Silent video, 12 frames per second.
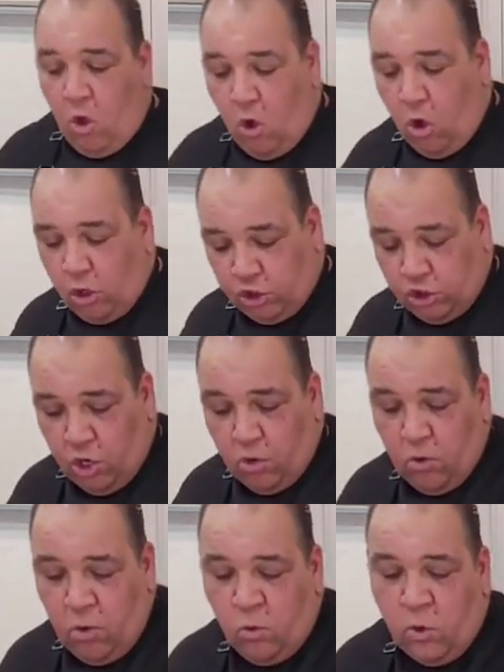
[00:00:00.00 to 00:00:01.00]

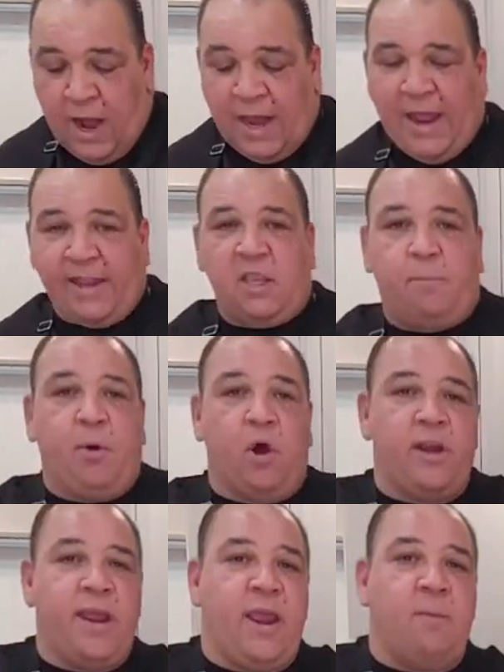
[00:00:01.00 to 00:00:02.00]
Also, what I like to
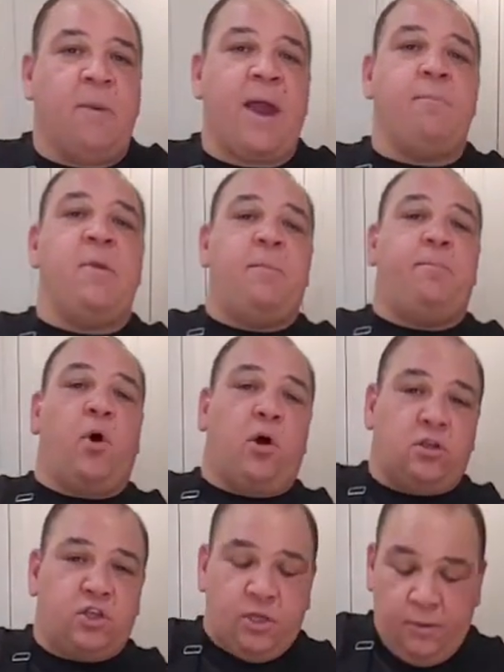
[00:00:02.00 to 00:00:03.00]
put in my
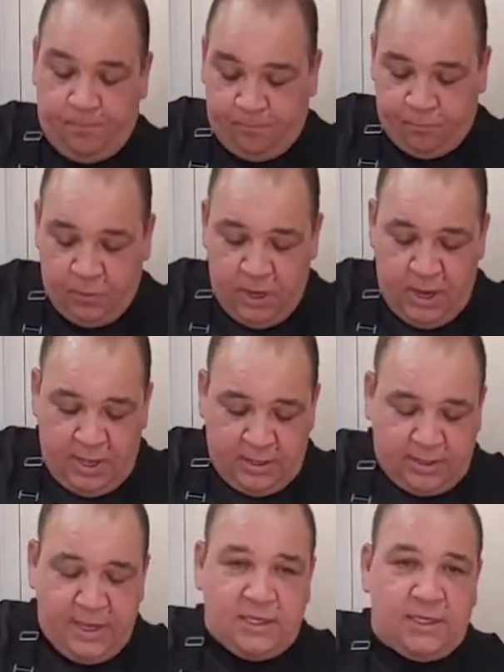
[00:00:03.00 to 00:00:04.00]
meatballs,
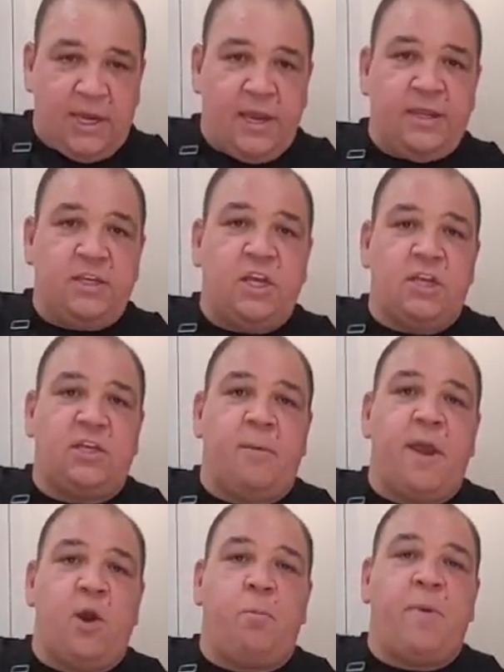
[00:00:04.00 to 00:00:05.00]
this is
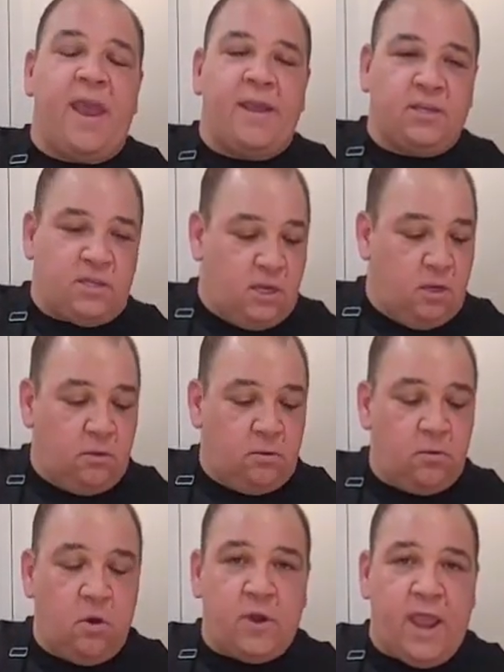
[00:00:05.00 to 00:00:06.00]
tomato paste,
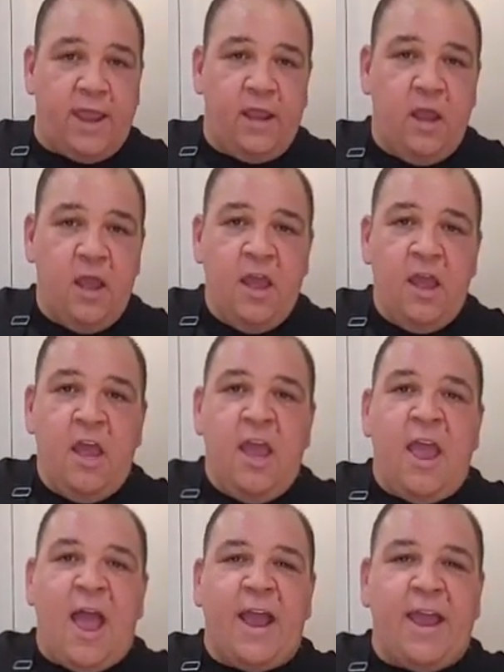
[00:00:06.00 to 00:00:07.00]
okay?
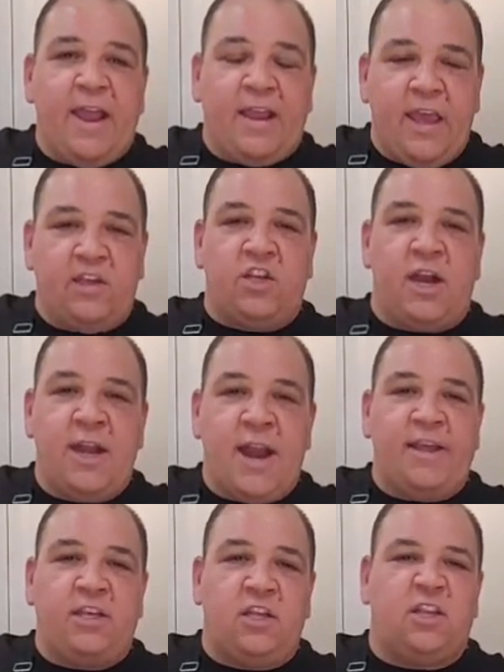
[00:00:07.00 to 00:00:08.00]
It gives it a
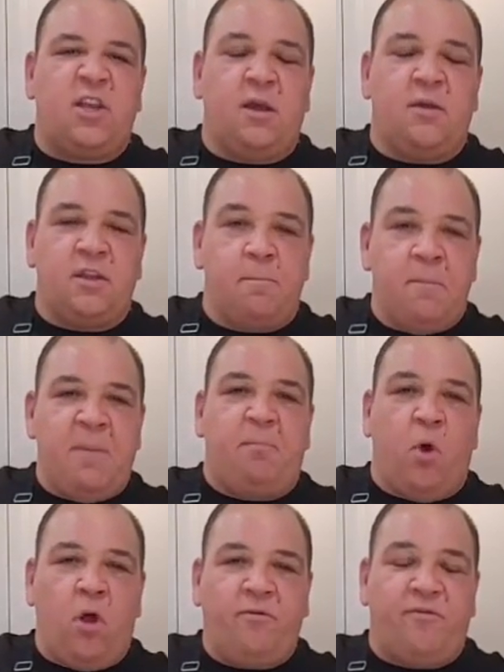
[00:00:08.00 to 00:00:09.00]
nice, the
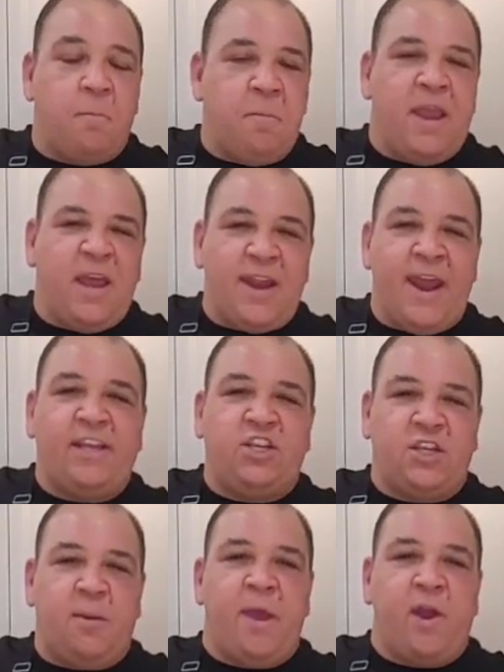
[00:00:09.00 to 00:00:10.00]
meatball, for me, a
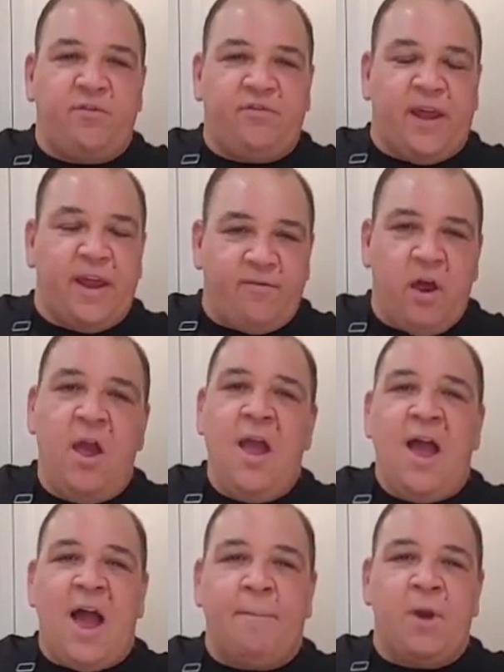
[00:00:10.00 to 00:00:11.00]
nice tomato flavor.
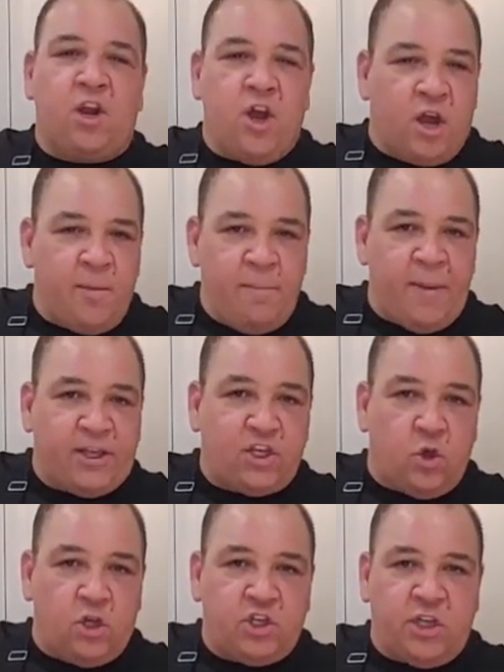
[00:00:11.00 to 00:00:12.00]
I'm gonna cook them in my
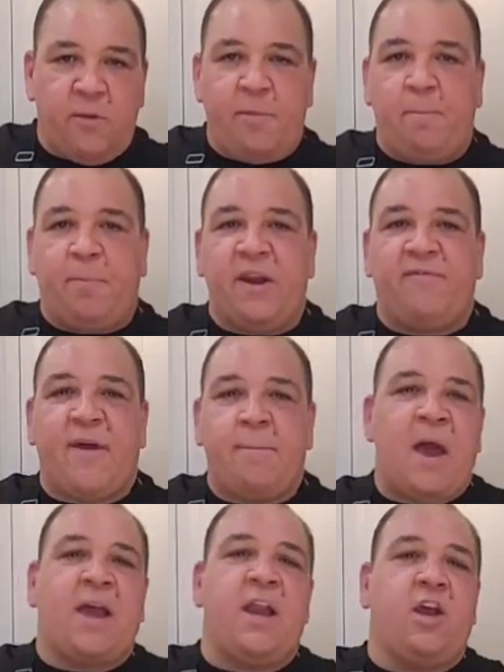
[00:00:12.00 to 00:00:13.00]
sauce a little bit, but if
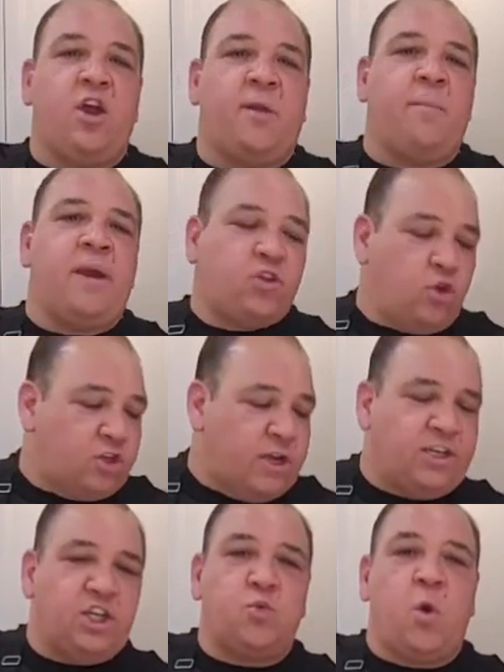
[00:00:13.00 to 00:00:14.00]
I'm not gonna cook in my sauce
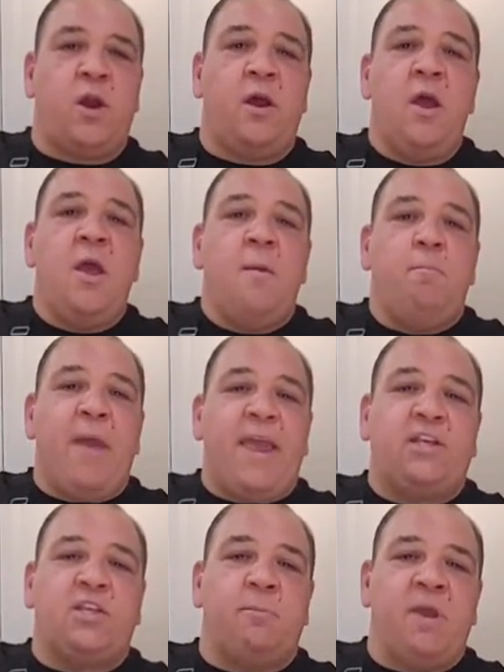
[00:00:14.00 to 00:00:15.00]
and I just wanna
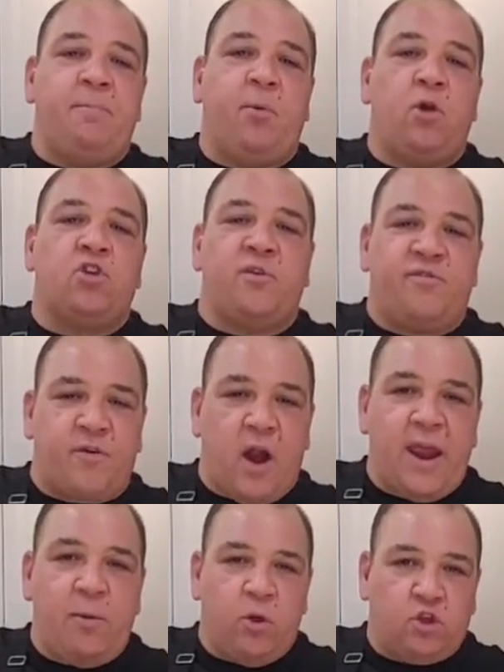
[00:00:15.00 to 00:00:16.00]
bake some meatballs or
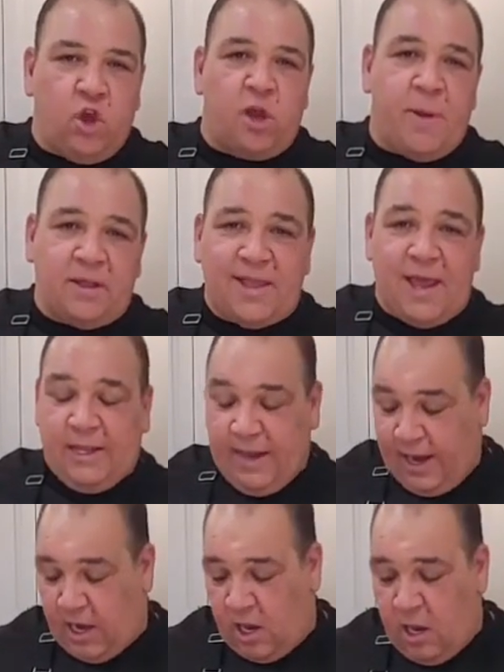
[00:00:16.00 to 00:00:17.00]
fry them, we'll talk about that
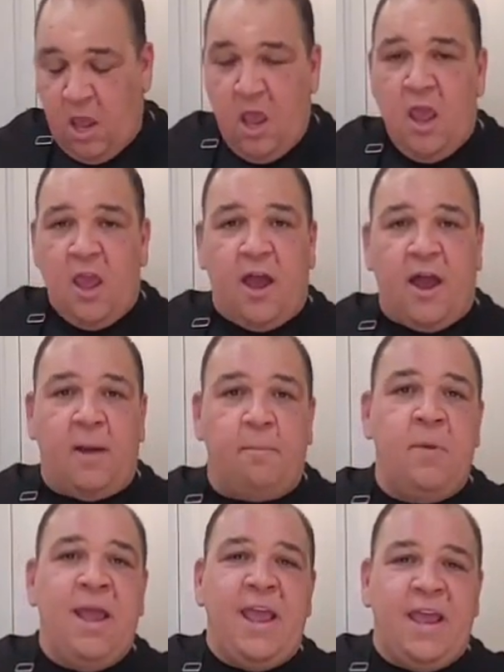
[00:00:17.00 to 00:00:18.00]
later,
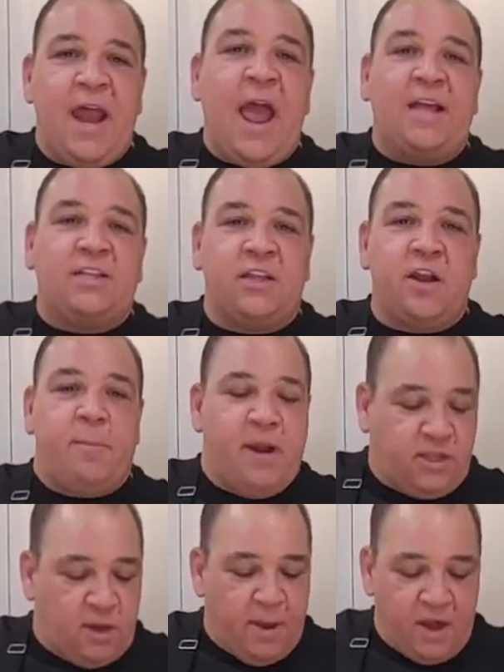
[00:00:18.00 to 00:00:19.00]
it has a little
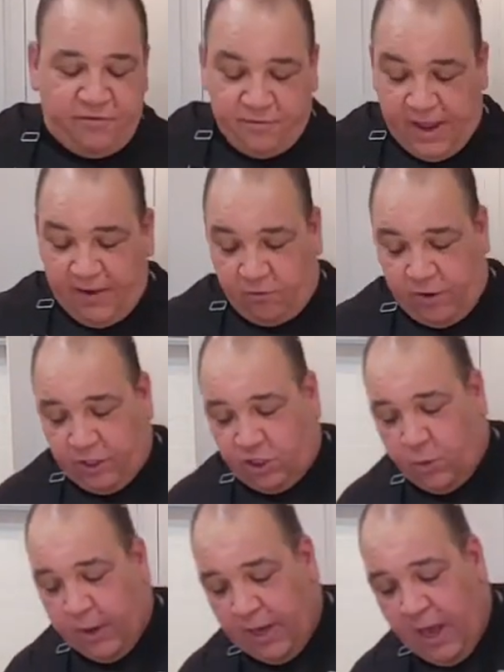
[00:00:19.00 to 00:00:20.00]
bit of tomato flavor
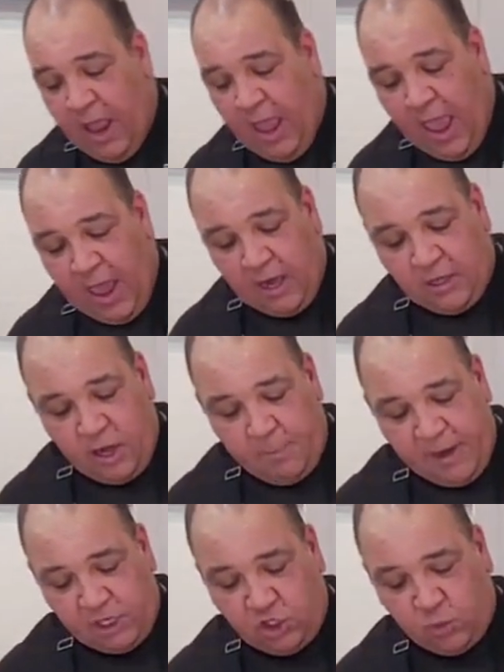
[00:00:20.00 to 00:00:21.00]
into it and a
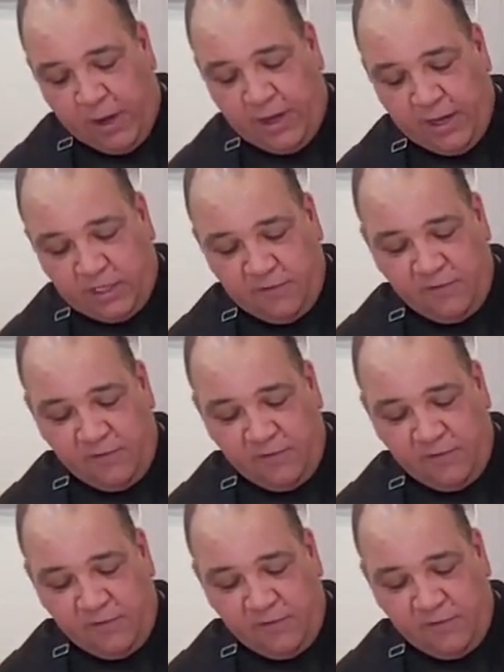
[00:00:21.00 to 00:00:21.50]
little bit of sweetness.